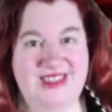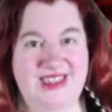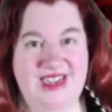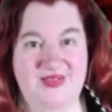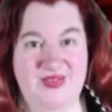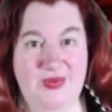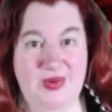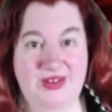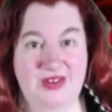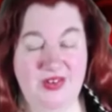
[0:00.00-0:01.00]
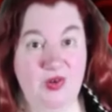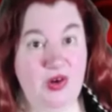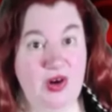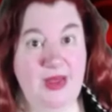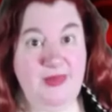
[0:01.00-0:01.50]
Day, everyone.
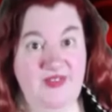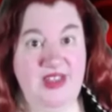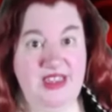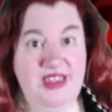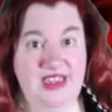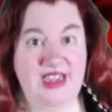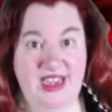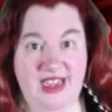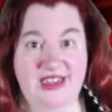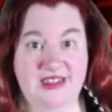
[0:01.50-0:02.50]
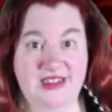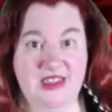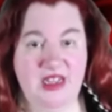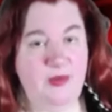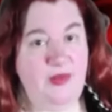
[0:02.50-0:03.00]
Or happy VD Day. You
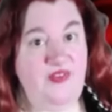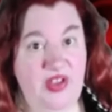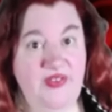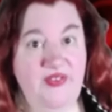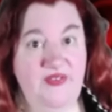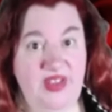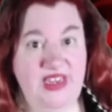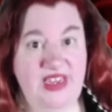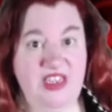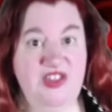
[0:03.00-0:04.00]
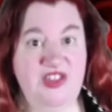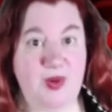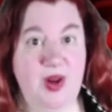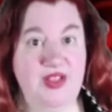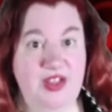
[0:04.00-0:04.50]
hate us. But if you have a VD, you should
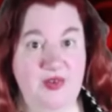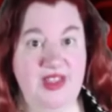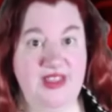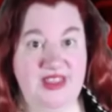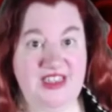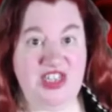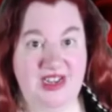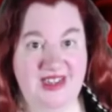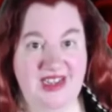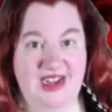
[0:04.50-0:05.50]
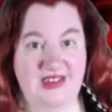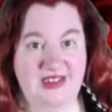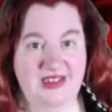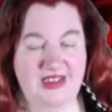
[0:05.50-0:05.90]
probably go get that checked out.